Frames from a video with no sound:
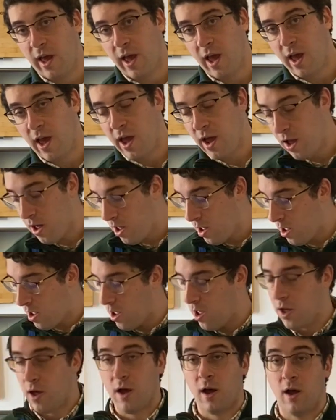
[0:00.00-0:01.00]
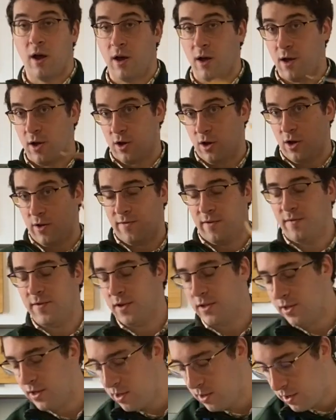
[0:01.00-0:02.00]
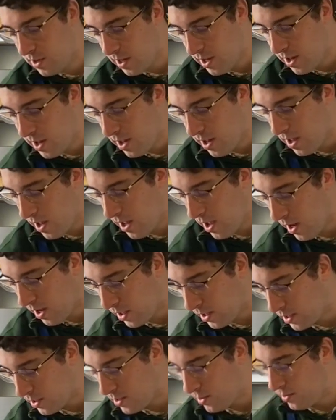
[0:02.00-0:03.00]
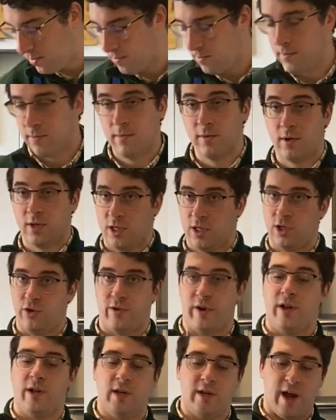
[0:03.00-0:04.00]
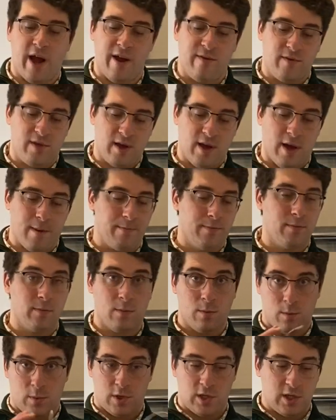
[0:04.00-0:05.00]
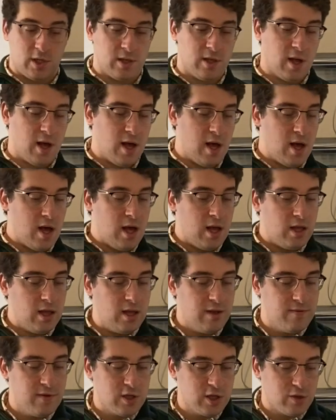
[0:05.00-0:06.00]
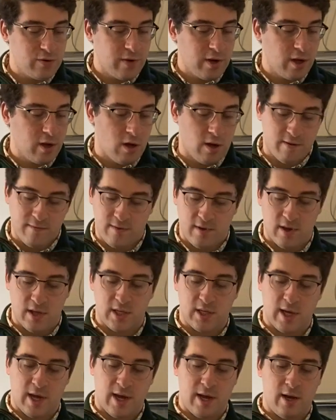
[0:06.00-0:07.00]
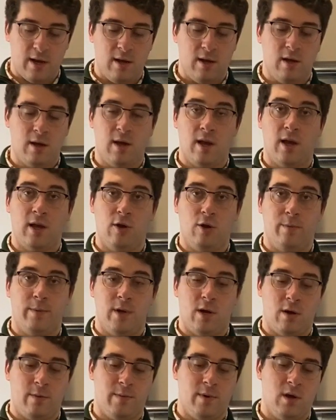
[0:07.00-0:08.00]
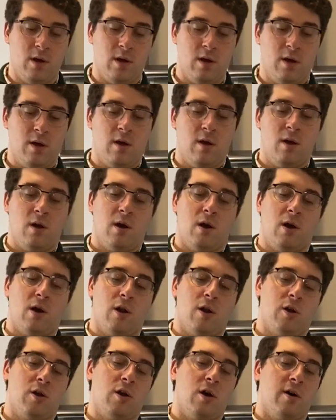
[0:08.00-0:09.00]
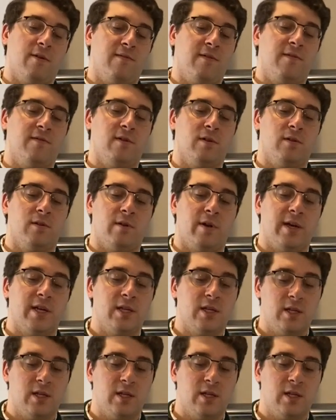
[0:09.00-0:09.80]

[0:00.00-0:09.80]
a coffee filter and a string to tie everything up. We'll just leave the string off to the side and open up our coffee filter as